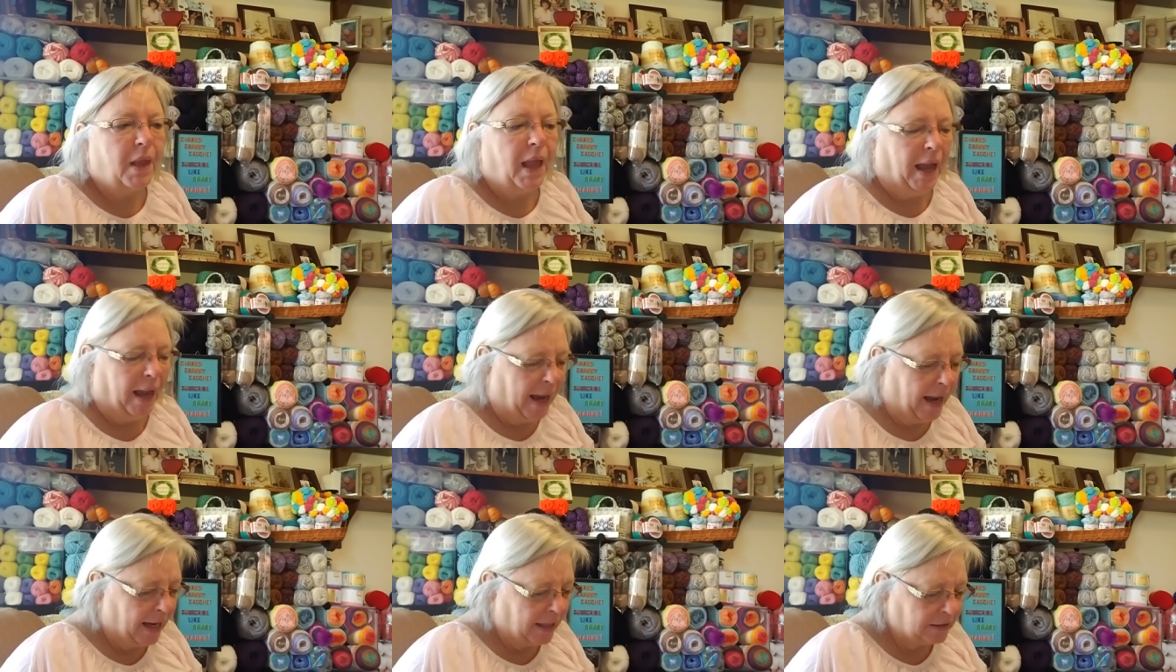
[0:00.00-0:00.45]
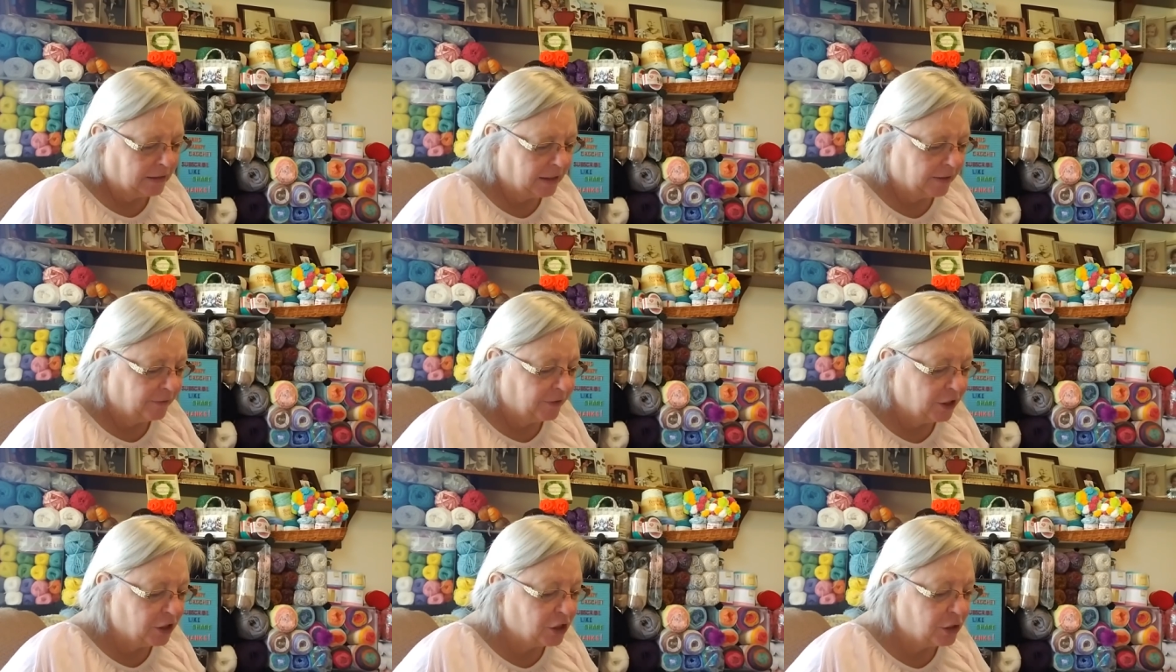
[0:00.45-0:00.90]
As
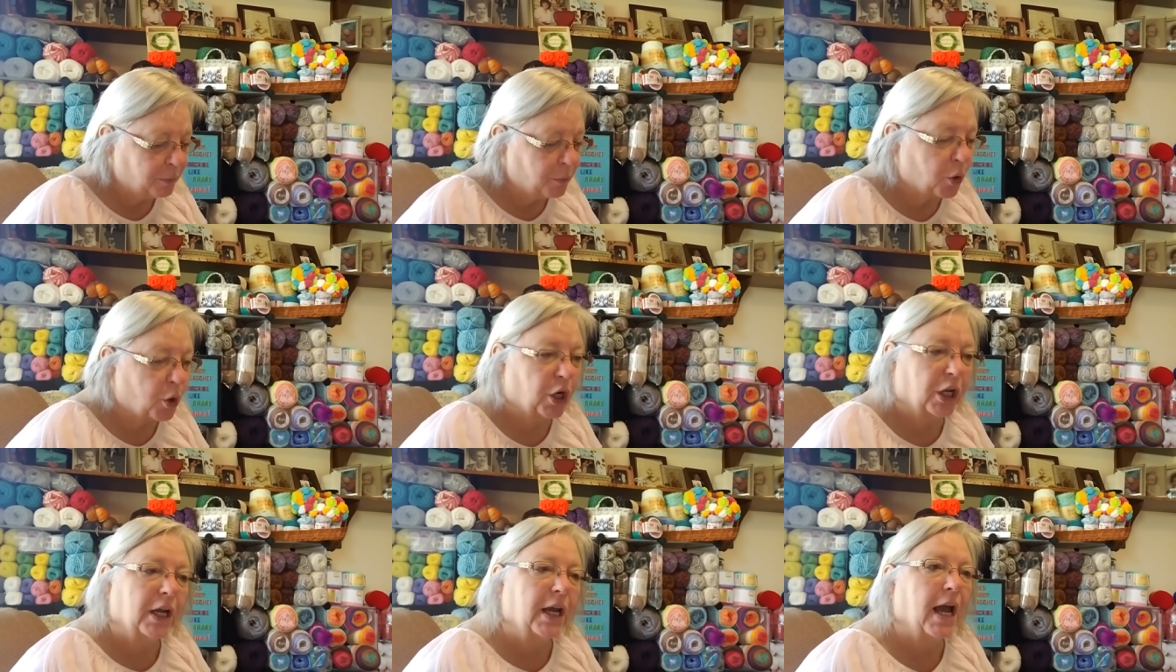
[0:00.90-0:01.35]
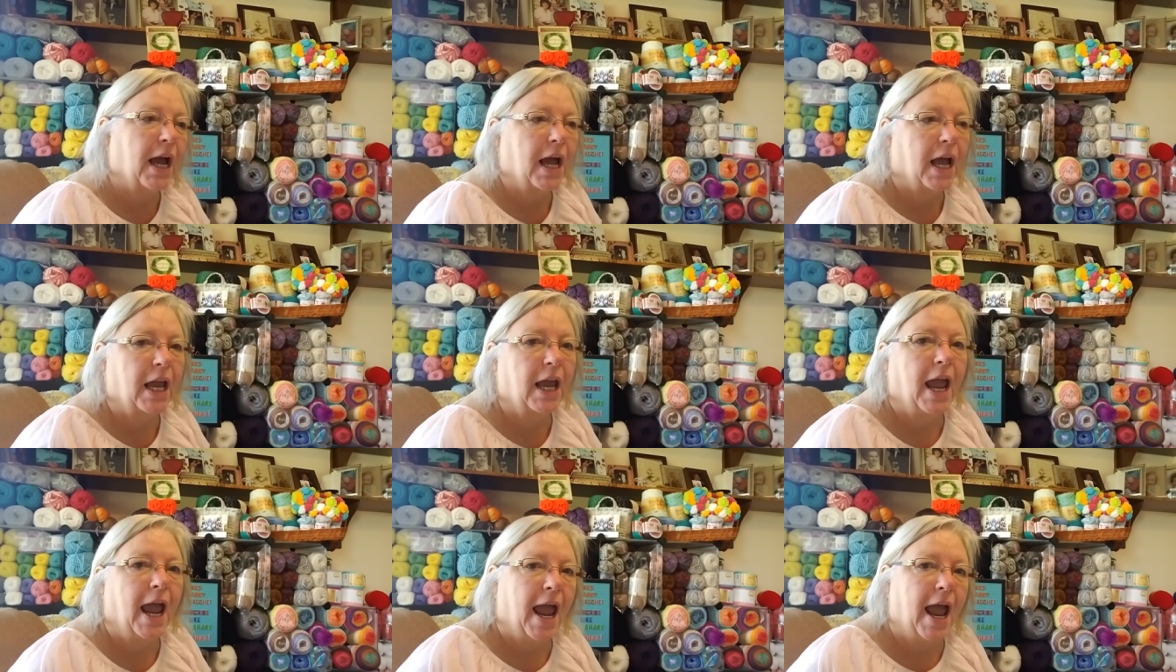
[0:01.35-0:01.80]
of this morning, I
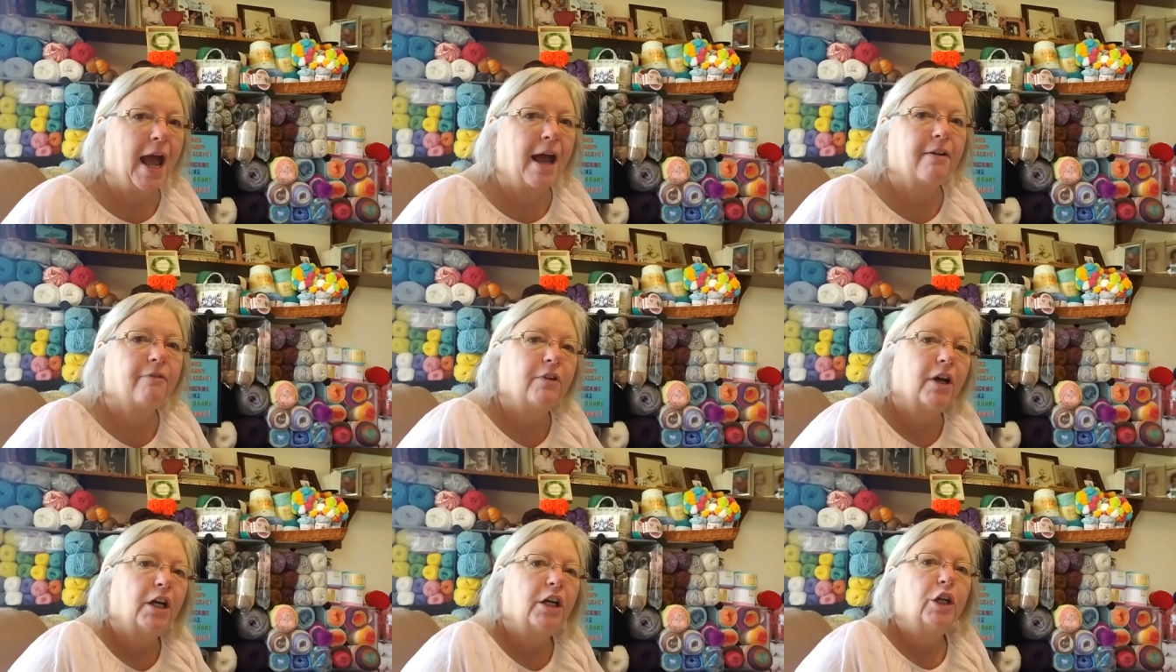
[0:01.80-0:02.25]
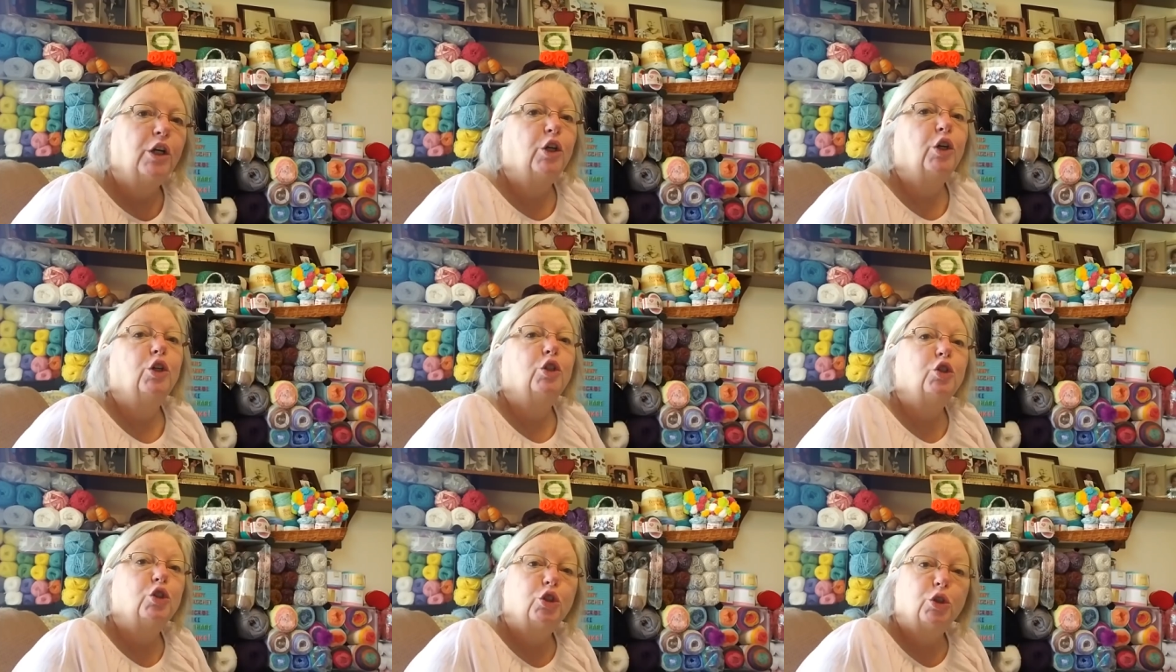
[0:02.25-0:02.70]
have
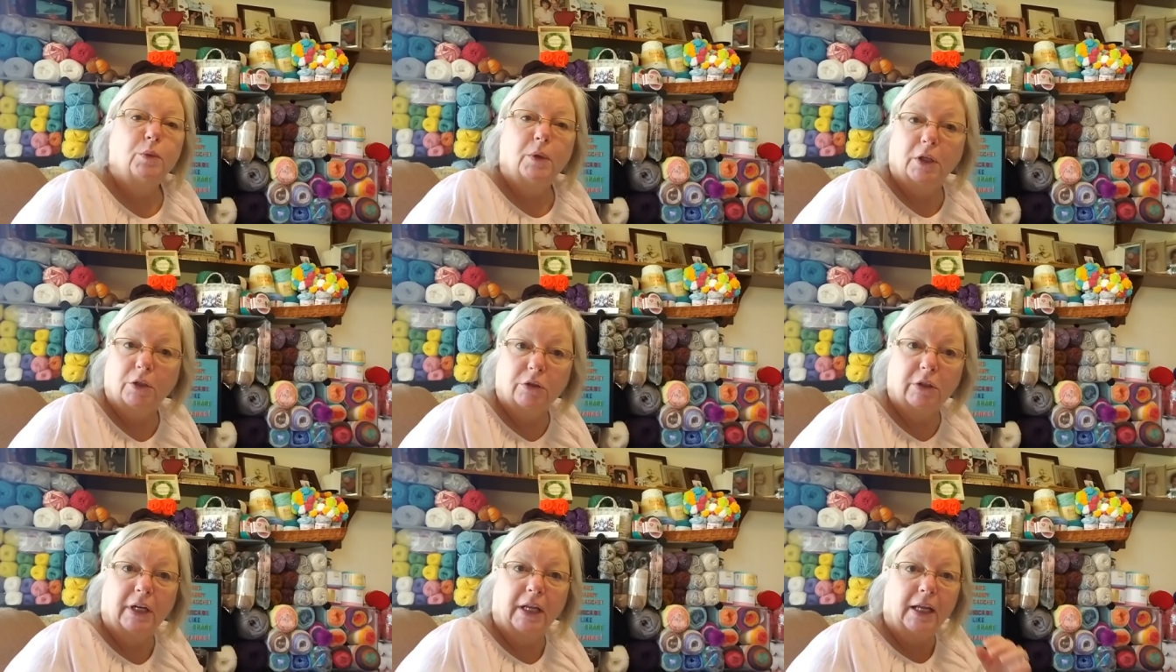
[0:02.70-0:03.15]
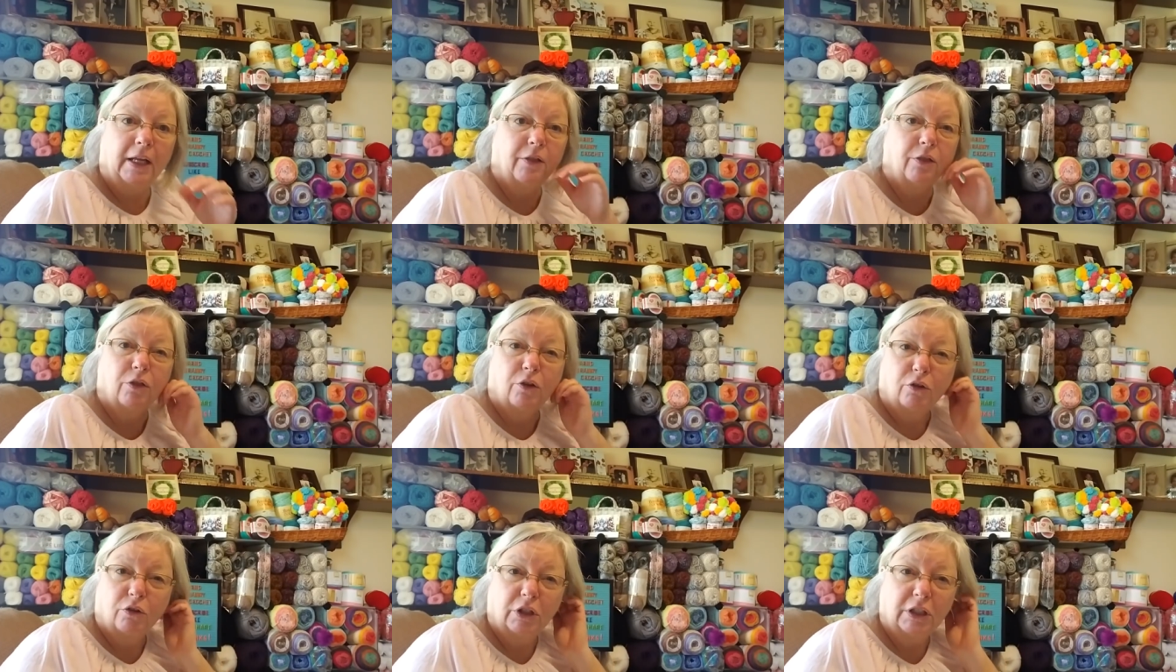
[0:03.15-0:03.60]

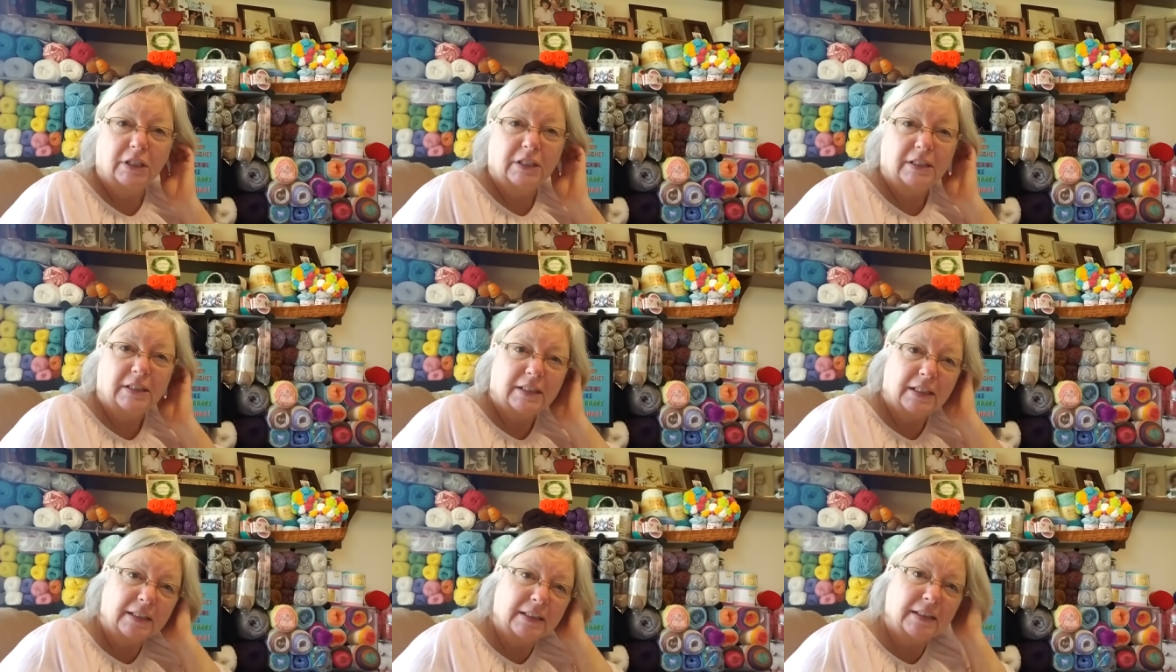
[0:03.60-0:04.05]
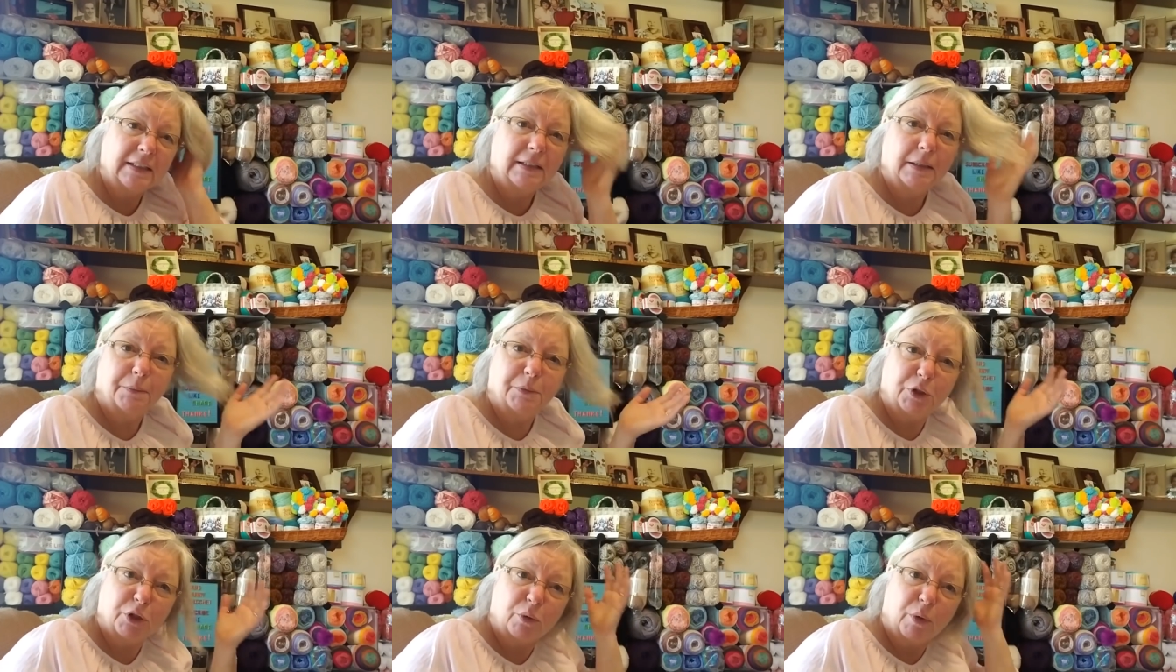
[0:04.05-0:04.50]
236
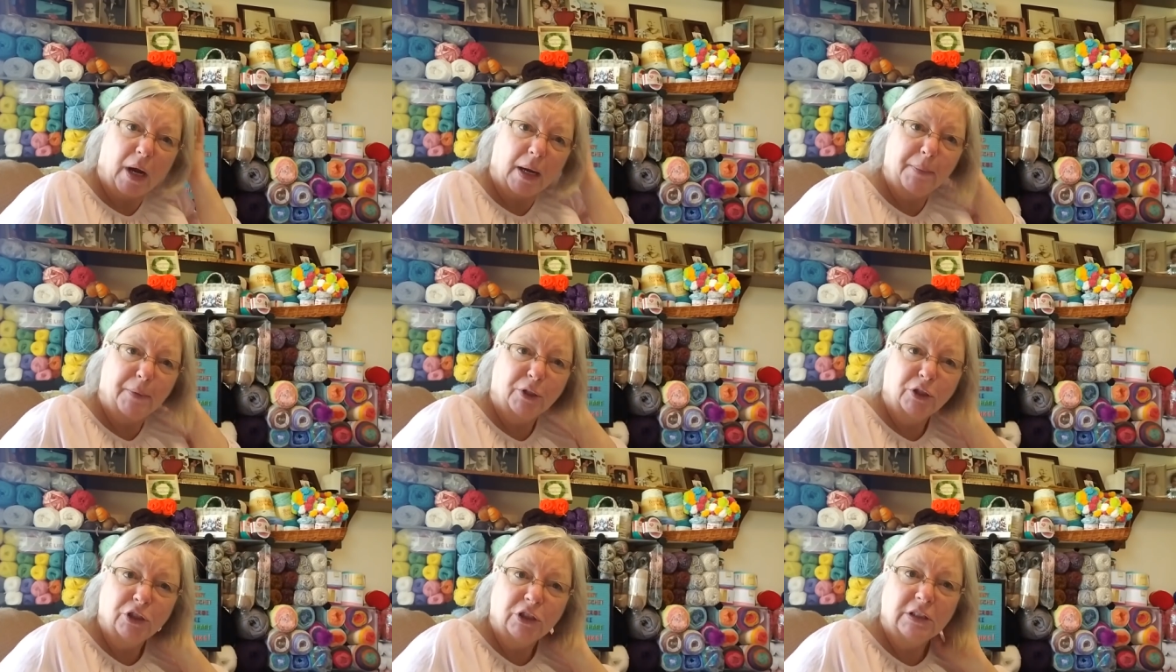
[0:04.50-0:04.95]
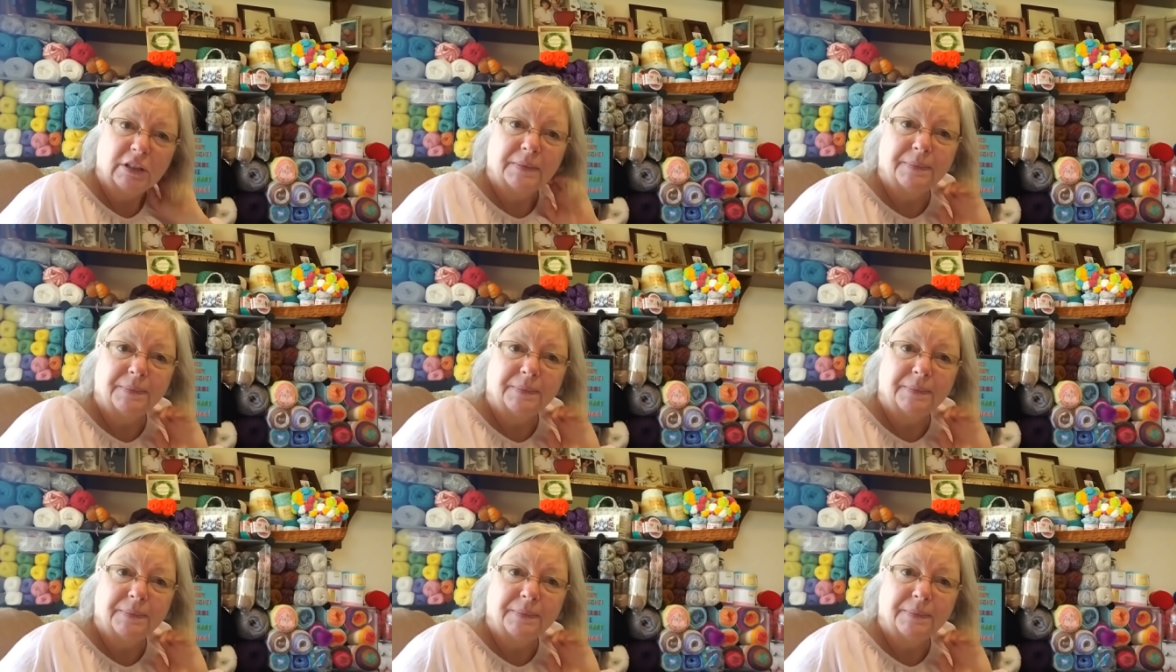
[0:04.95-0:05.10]
subscribers.